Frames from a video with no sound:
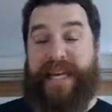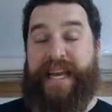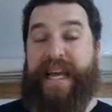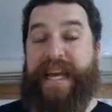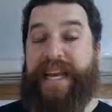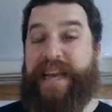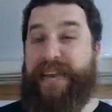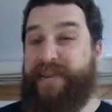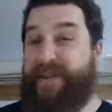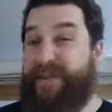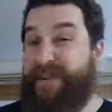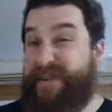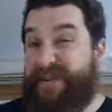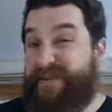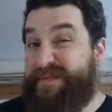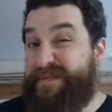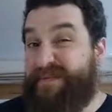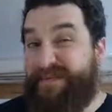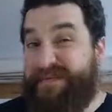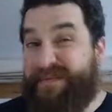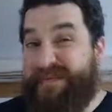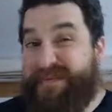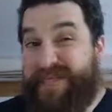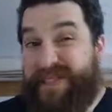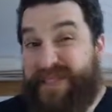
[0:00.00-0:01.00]
You can
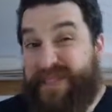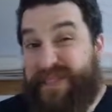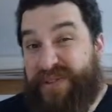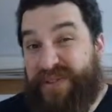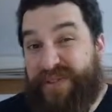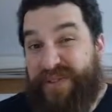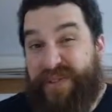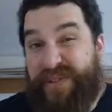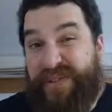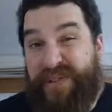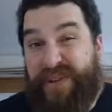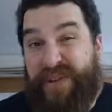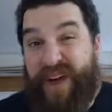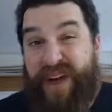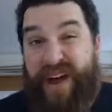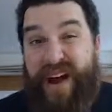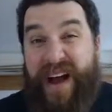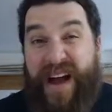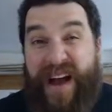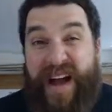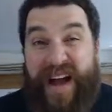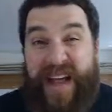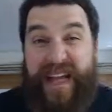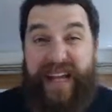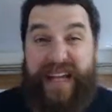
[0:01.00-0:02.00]

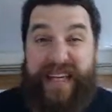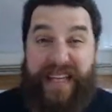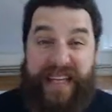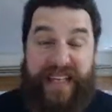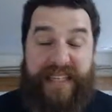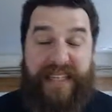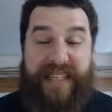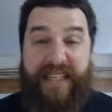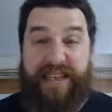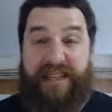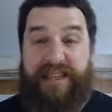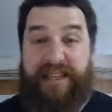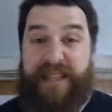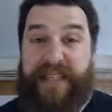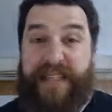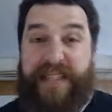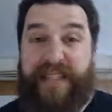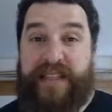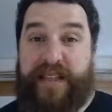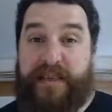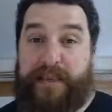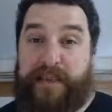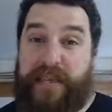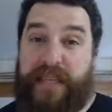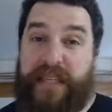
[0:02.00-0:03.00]
try to convince
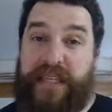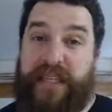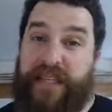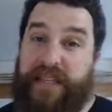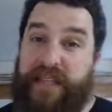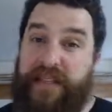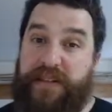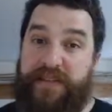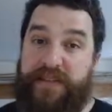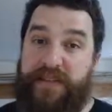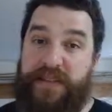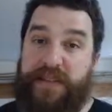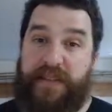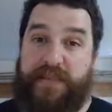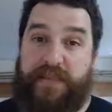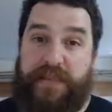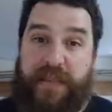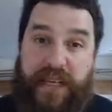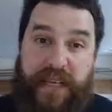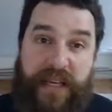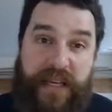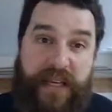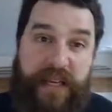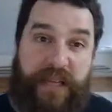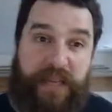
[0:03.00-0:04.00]
somebody to do
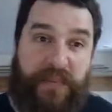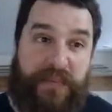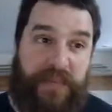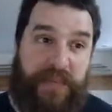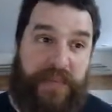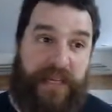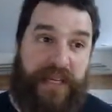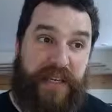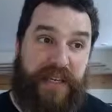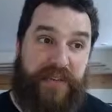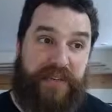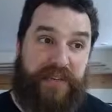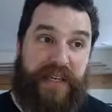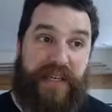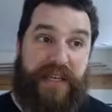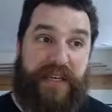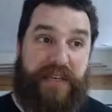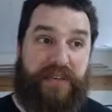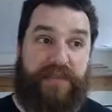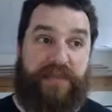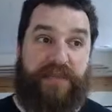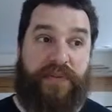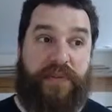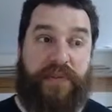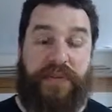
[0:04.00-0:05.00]
something
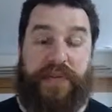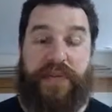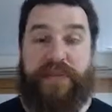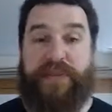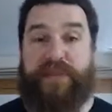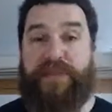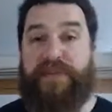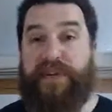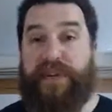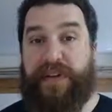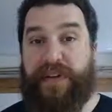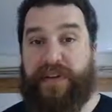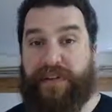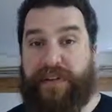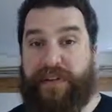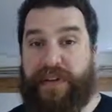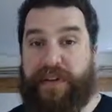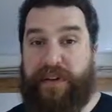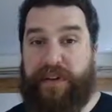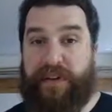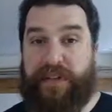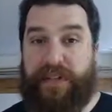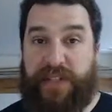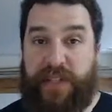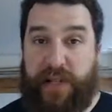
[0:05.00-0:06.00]
convenient for you if you can
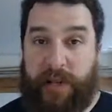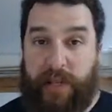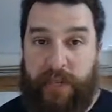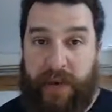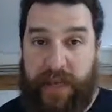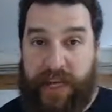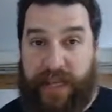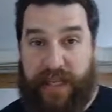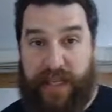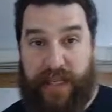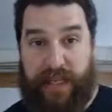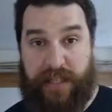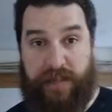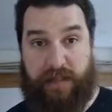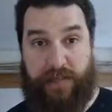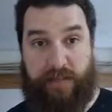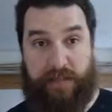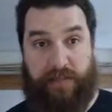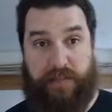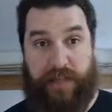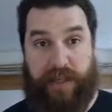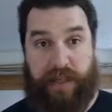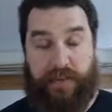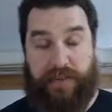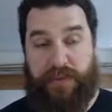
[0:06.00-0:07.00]
figure out some way that it's,
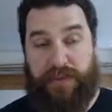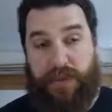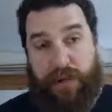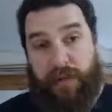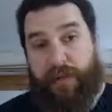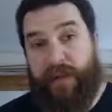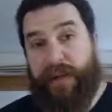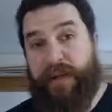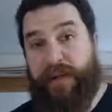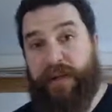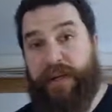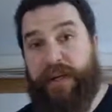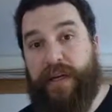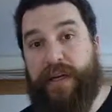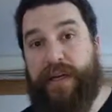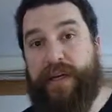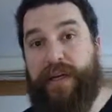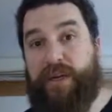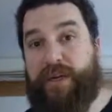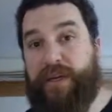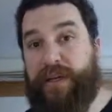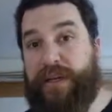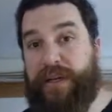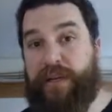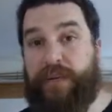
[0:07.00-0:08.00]
doing
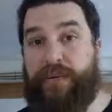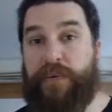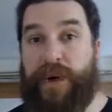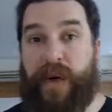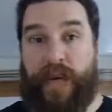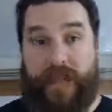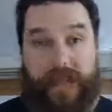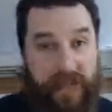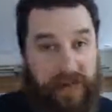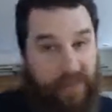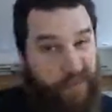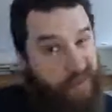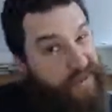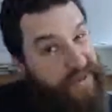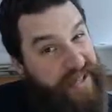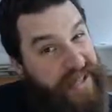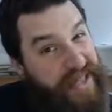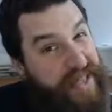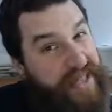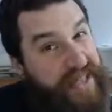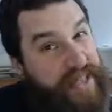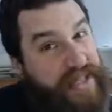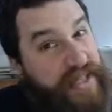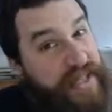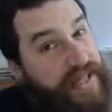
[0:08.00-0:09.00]
what you want is
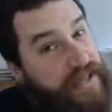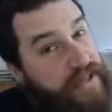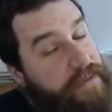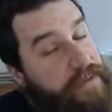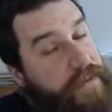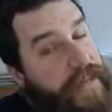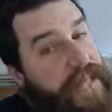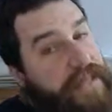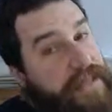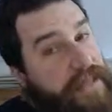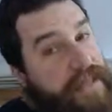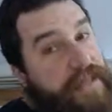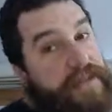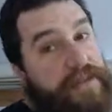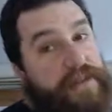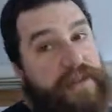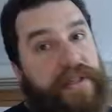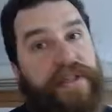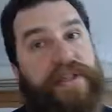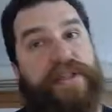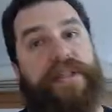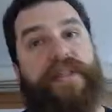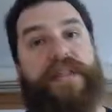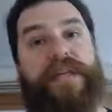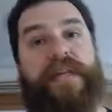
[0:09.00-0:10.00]
really in their best
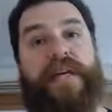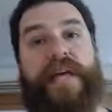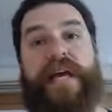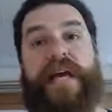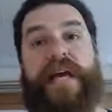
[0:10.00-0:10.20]
interests.